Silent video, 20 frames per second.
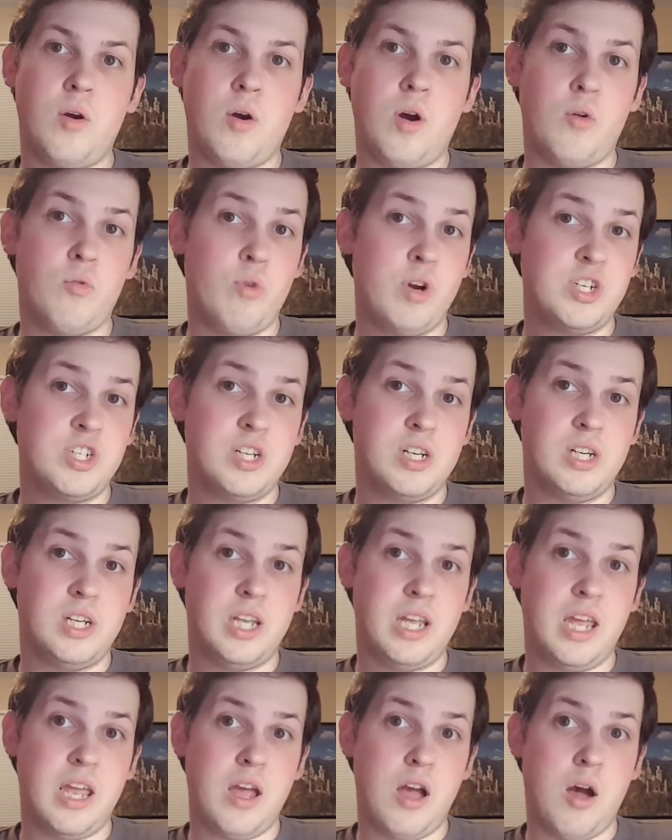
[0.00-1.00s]

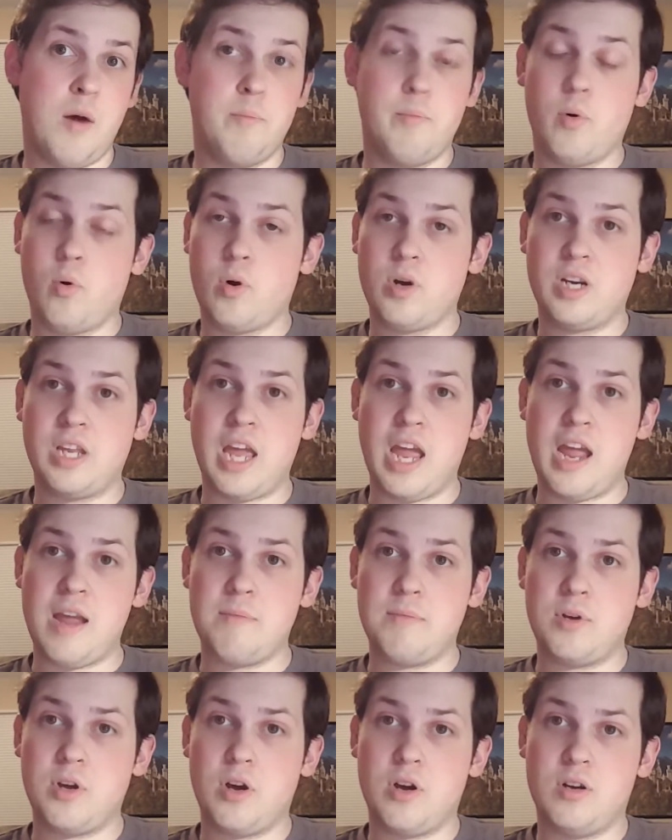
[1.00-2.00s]
Originally a board
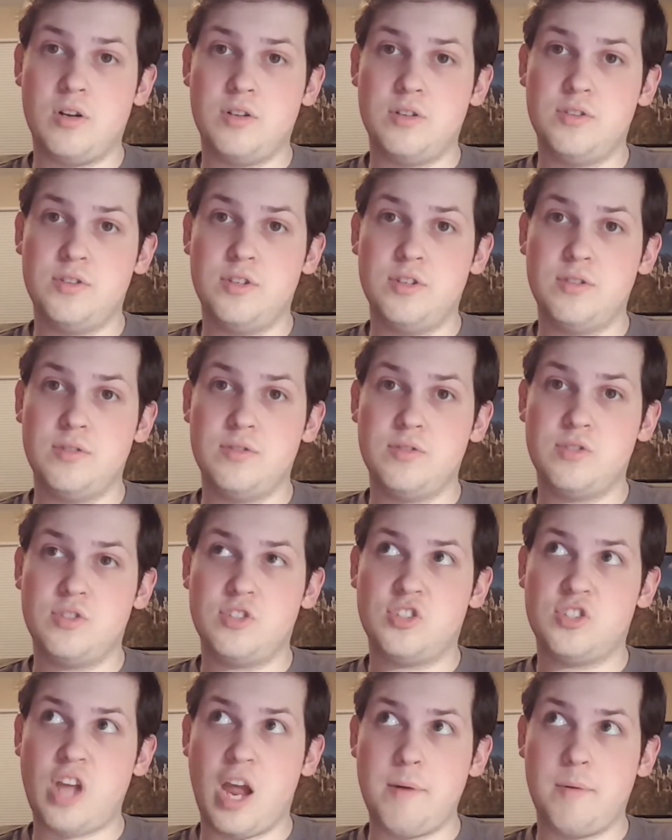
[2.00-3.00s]
game called
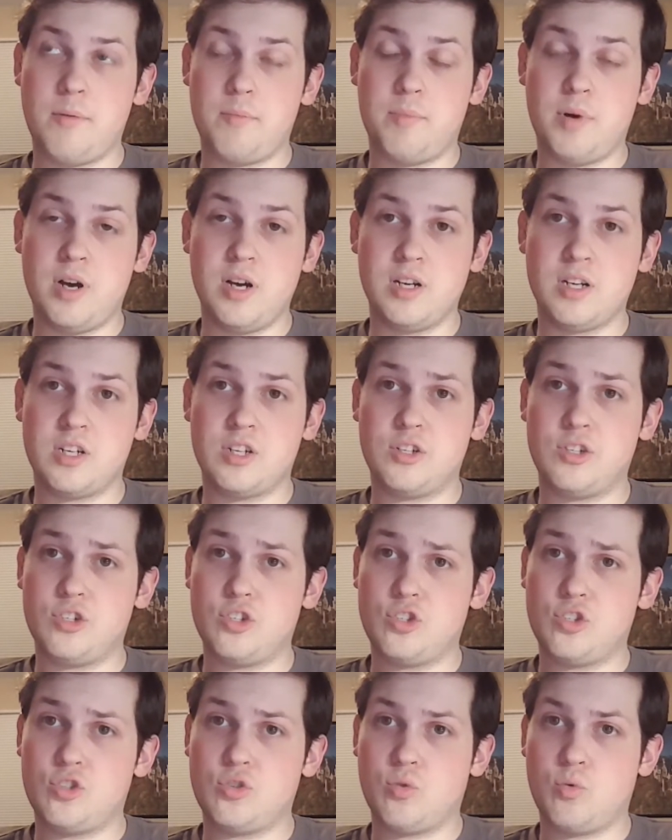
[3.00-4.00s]
Cyberpunk
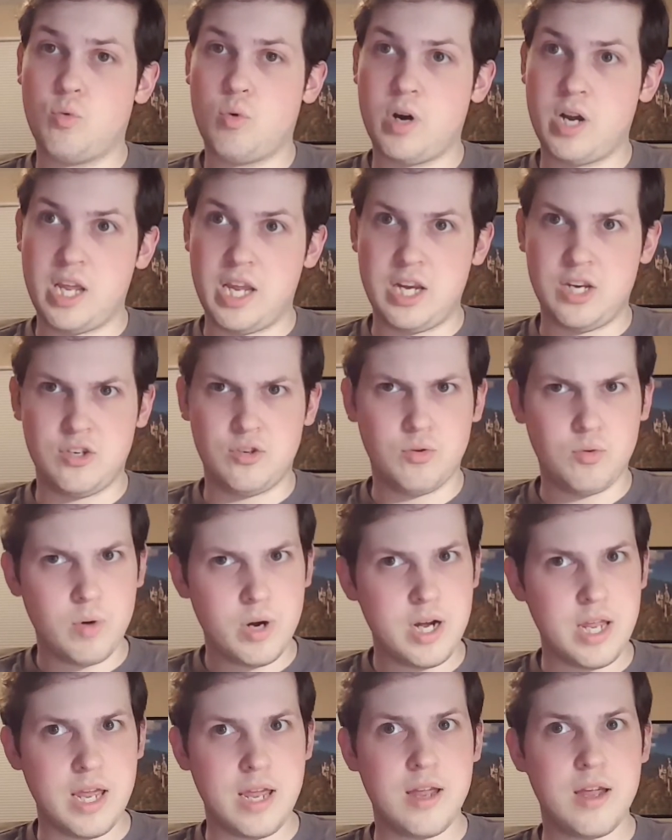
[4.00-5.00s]

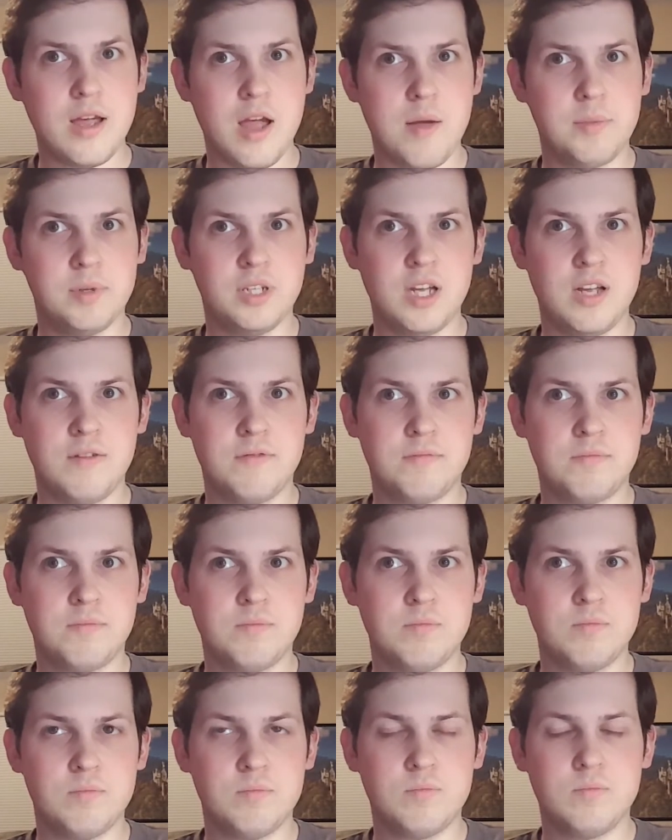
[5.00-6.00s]
2020, I believe.
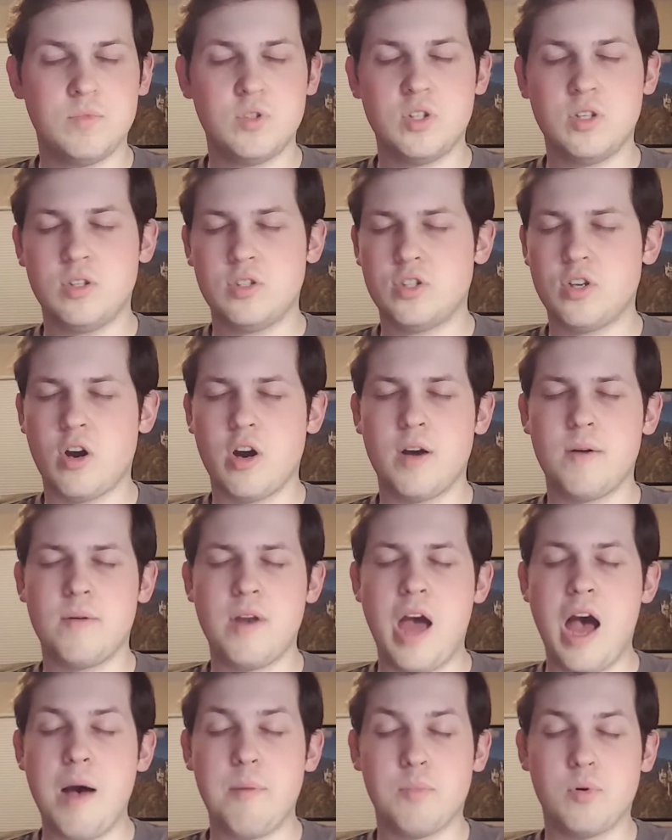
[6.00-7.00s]
Sorry,
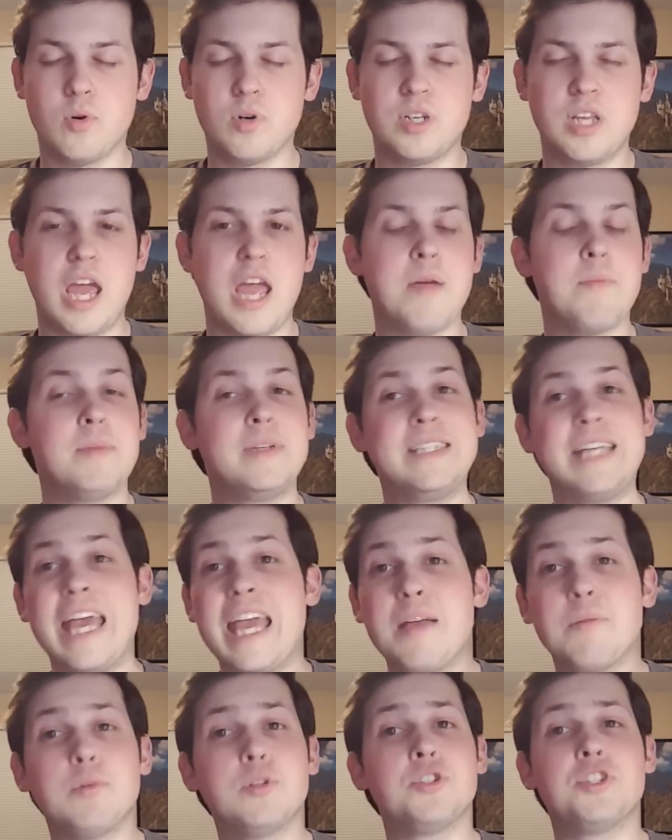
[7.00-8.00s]
not board game,
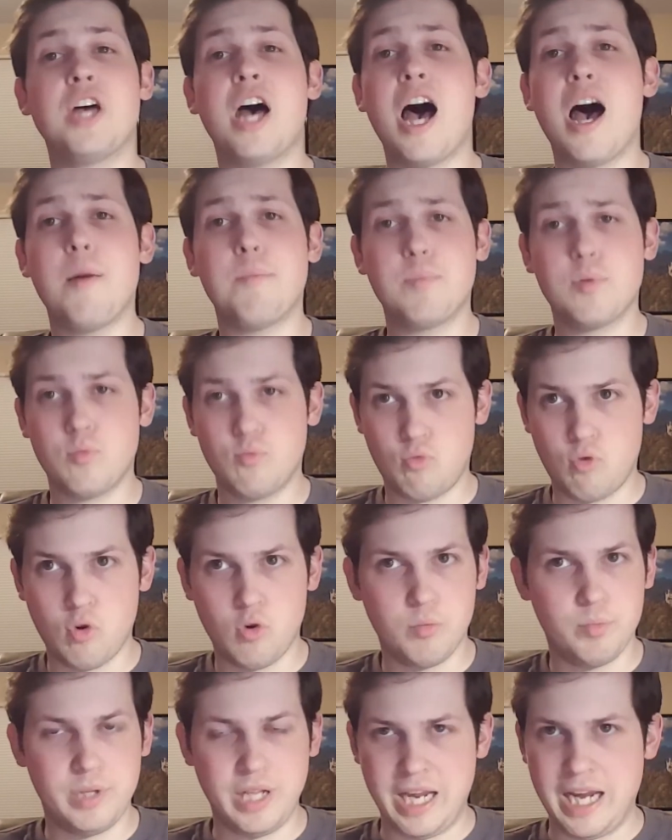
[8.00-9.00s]
tabletop
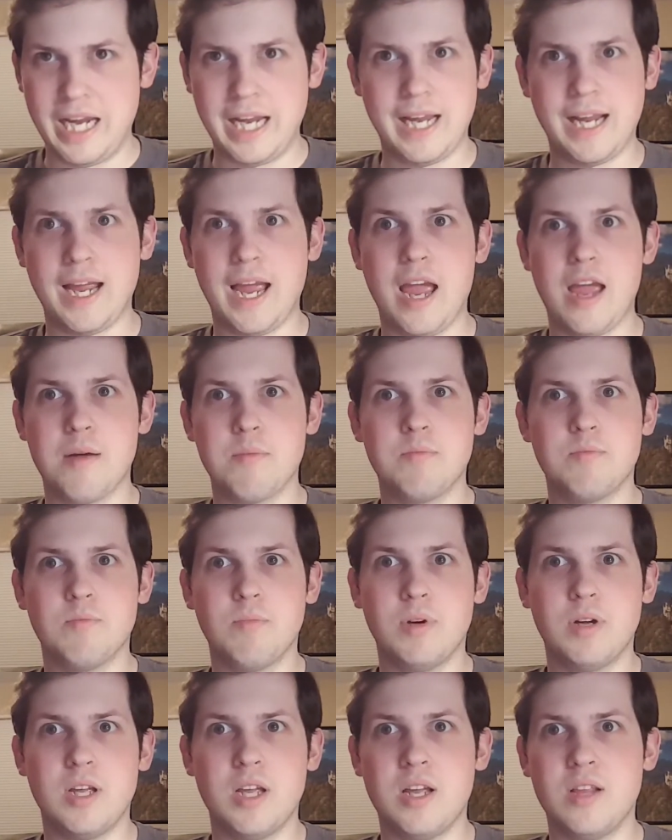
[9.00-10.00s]
role-playing
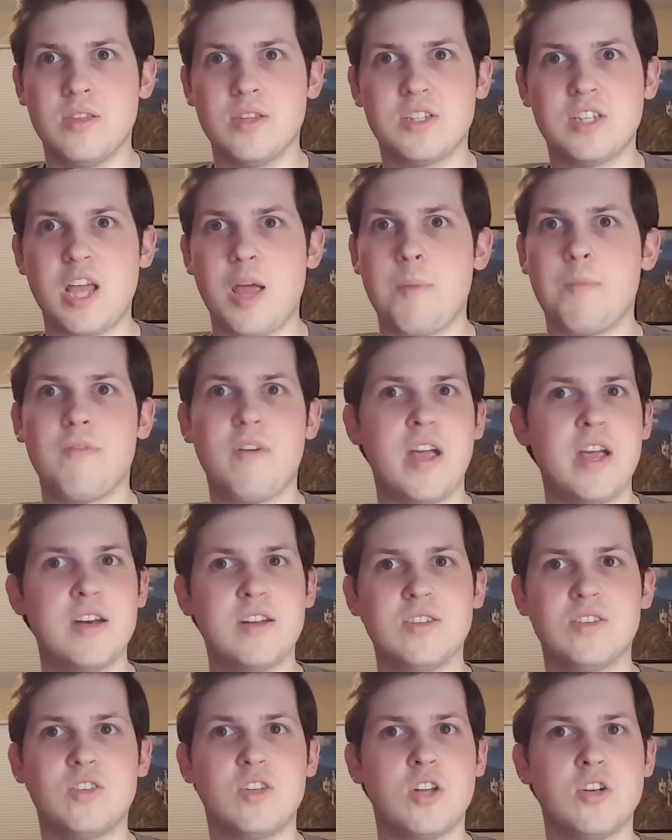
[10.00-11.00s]
game in the same vein
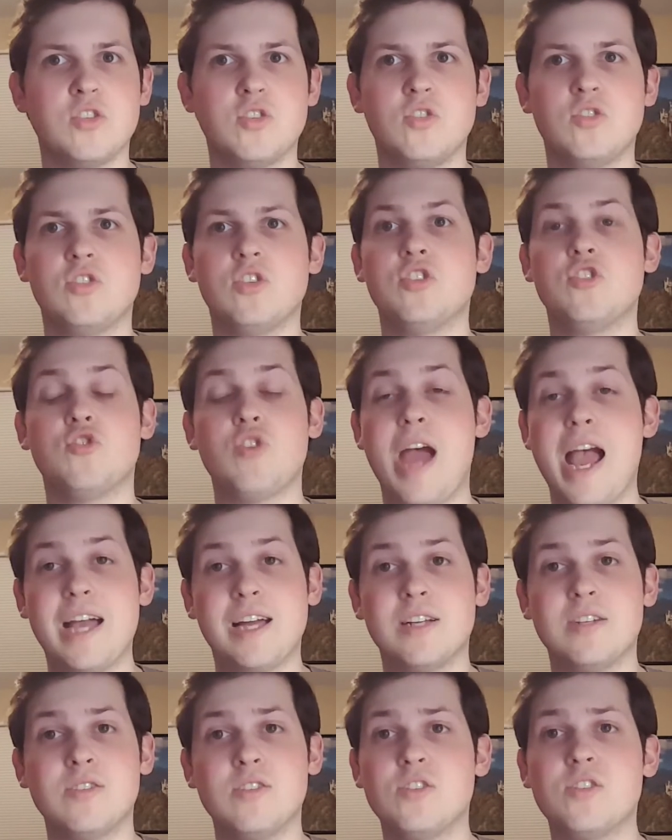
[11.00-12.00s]
as Dungeons and
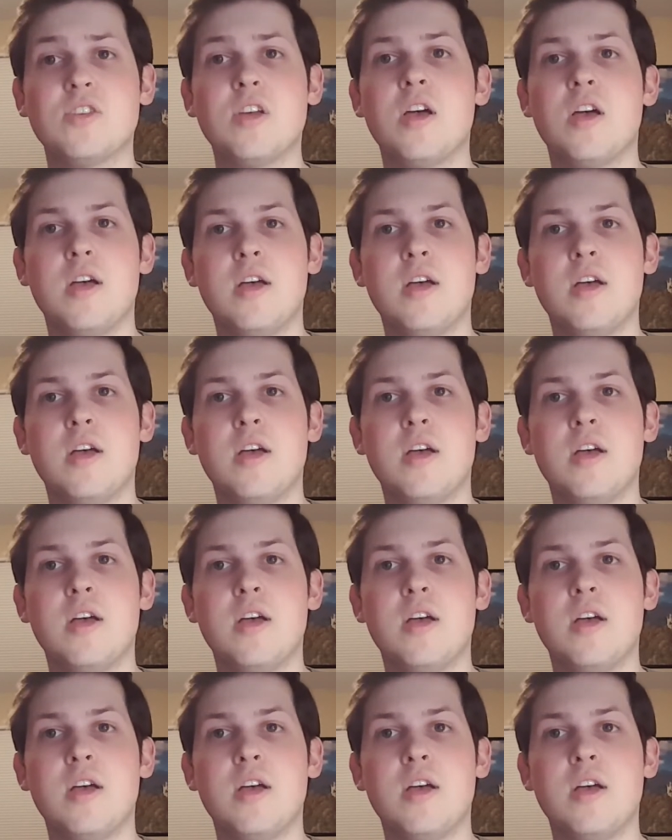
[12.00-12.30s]
Dragons.